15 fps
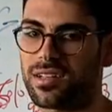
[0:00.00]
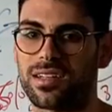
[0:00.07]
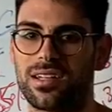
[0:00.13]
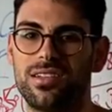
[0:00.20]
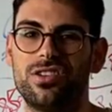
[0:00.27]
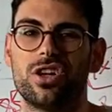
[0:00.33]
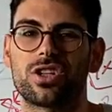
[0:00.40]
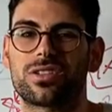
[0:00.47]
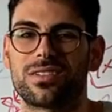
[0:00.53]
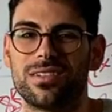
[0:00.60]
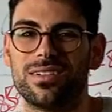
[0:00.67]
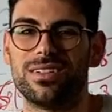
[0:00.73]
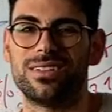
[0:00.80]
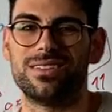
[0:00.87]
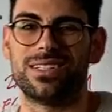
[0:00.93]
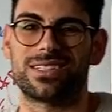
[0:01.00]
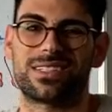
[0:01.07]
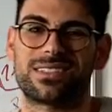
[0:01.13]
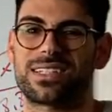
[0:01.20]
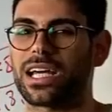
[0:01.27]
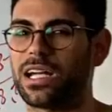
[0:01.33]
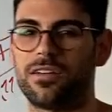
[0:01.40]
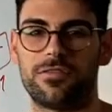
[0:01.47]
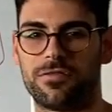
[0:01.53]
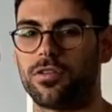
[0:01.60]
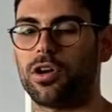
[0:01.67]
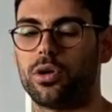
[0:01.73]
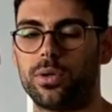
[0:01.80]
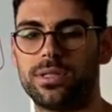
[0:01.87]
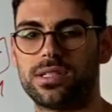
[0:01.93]
and not necessarily
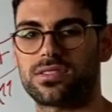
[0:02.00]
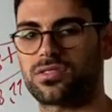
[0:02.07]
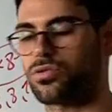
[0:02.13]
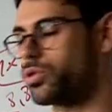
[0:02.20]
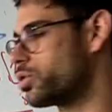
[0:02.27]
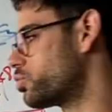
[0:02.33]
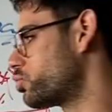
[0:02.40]
following a strict